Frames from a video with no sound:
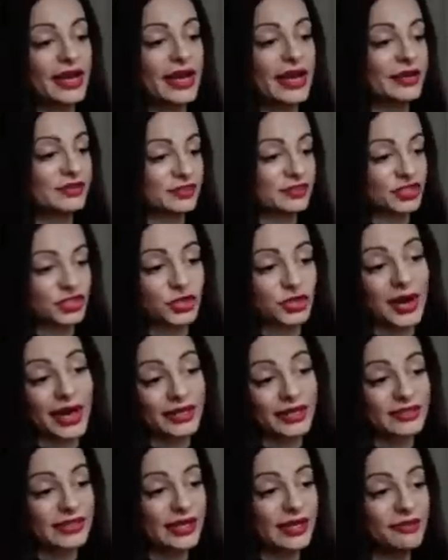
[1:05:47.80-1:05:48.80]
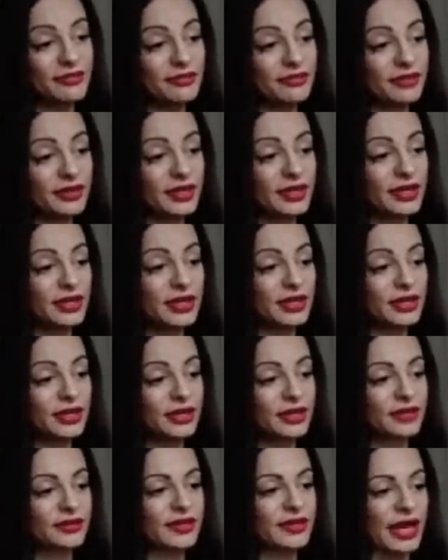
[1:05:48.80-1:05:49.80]
is attractive,
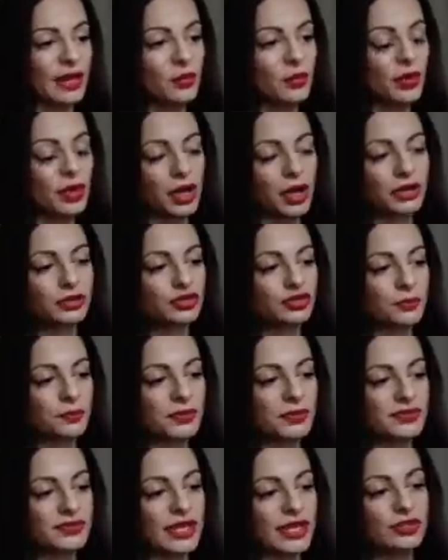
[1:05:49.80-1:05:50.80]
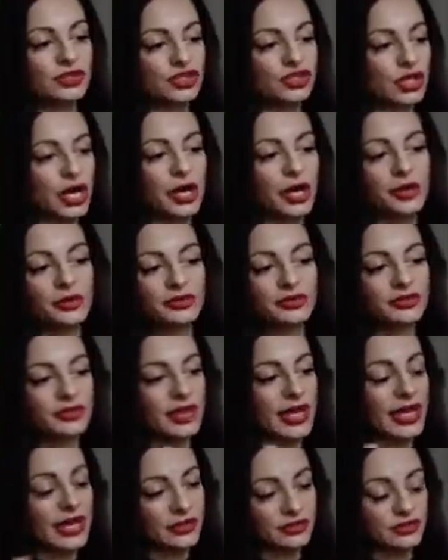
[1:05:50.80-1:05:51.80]
that right. 100% shows
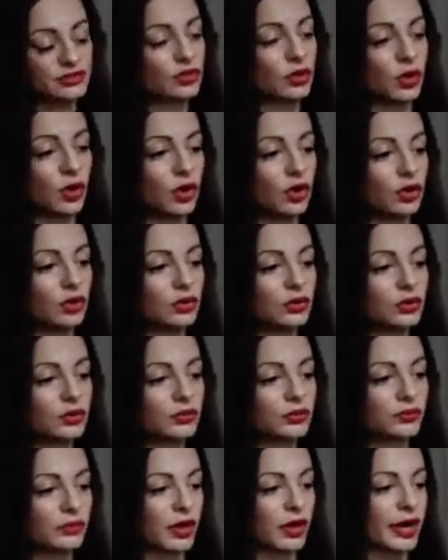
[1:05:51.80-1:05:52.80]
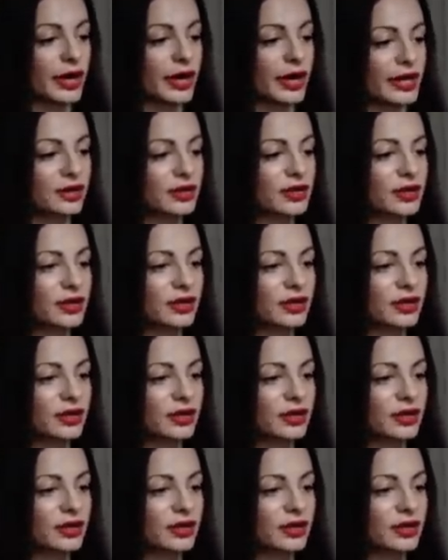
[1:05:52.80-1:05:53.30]
it's not, right?